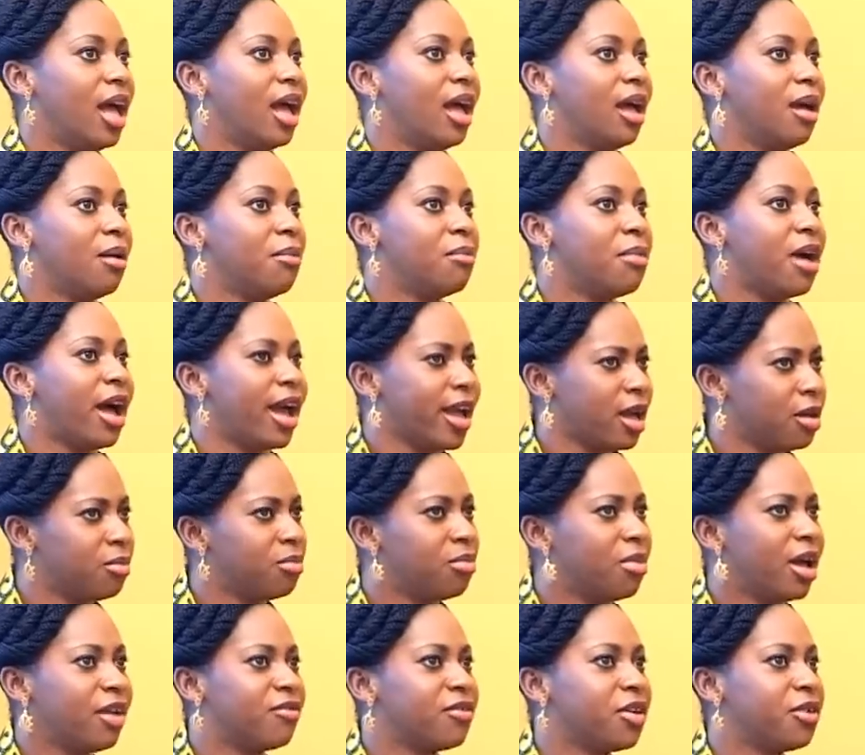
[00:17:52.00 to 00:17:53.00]
Um, I
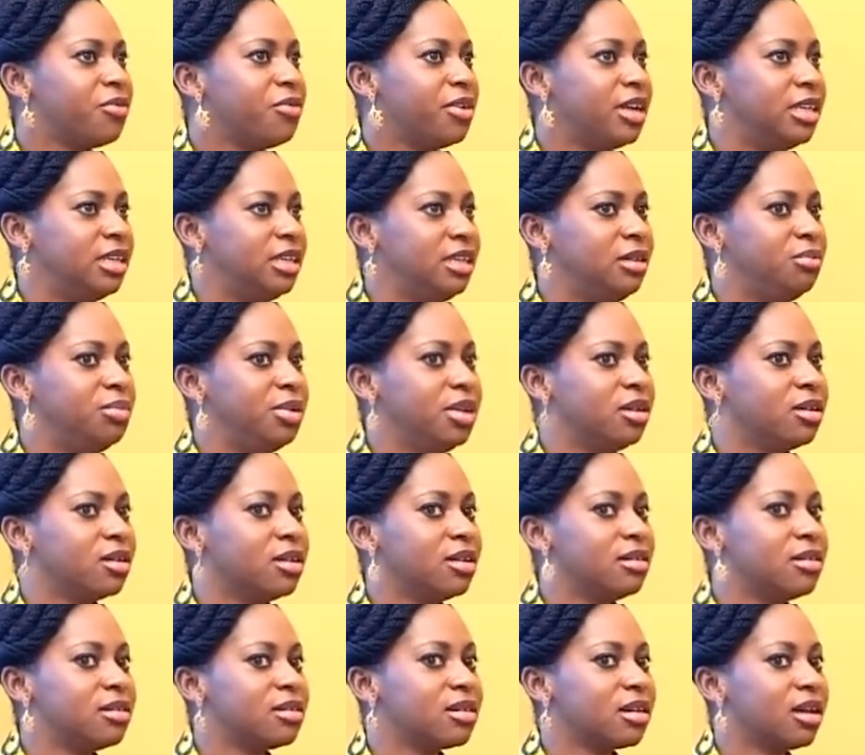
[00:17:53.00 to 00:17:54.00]
am ever ready
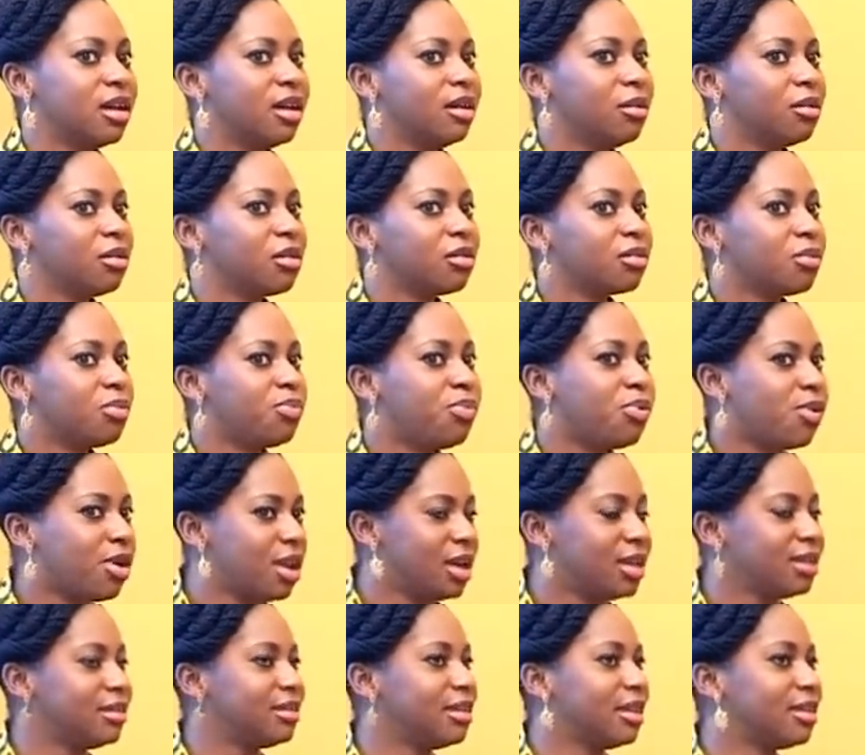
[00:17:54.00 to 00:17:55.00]
because
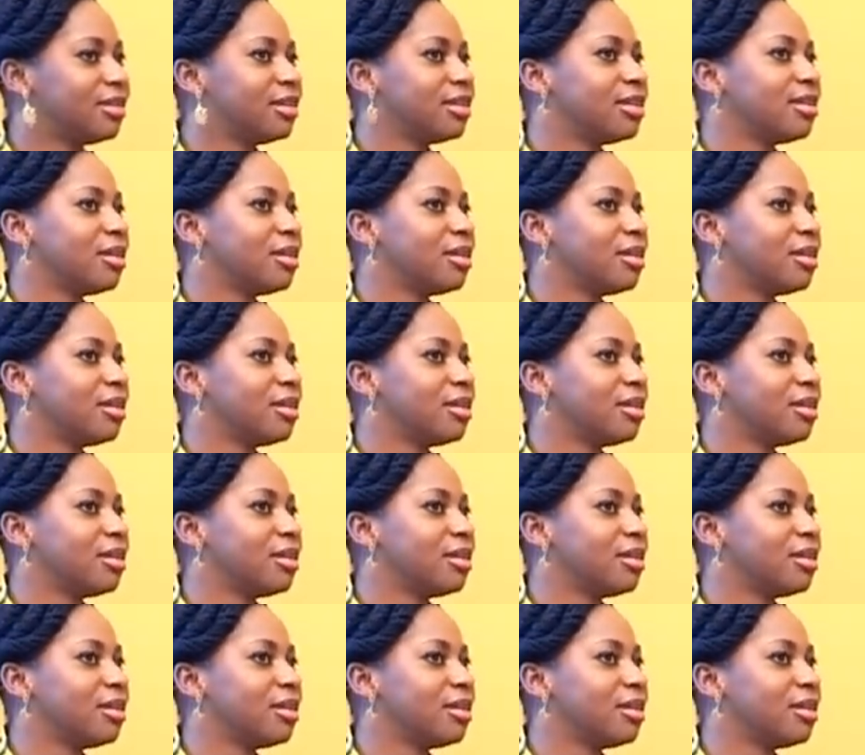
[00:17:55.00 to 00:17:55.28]
politics